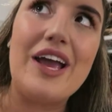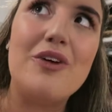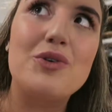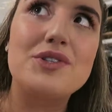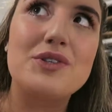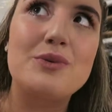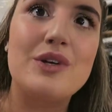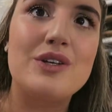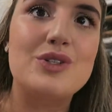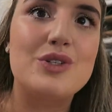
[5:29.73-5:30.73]
I also
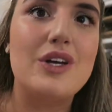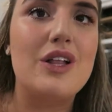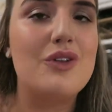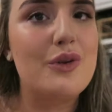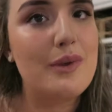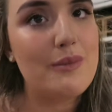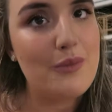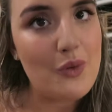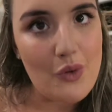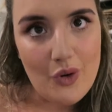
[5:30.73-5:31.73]
want to do a little bit
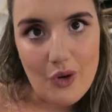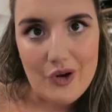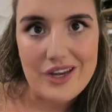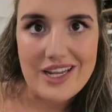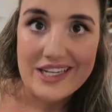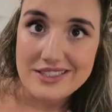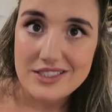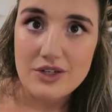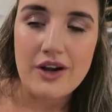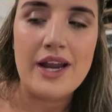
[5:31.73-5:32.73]
more on
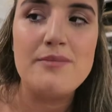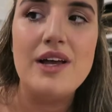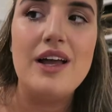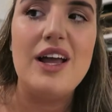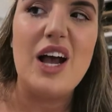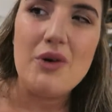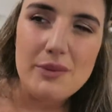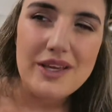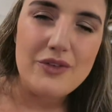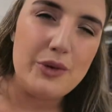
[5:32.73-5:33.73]
Instagram. I want
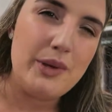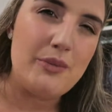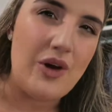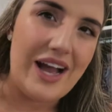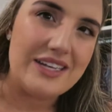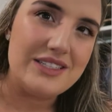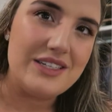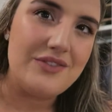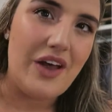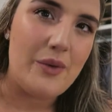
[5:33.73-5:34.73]
to be a little bit more active.